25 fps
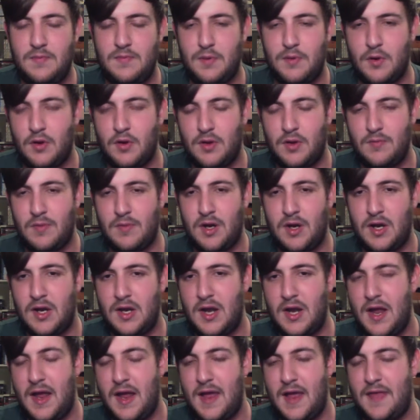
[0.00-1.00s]
a
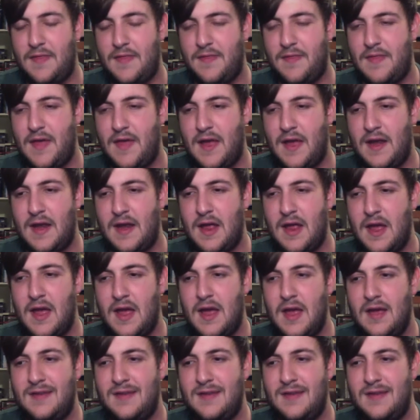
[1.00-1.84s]
Pokemon and then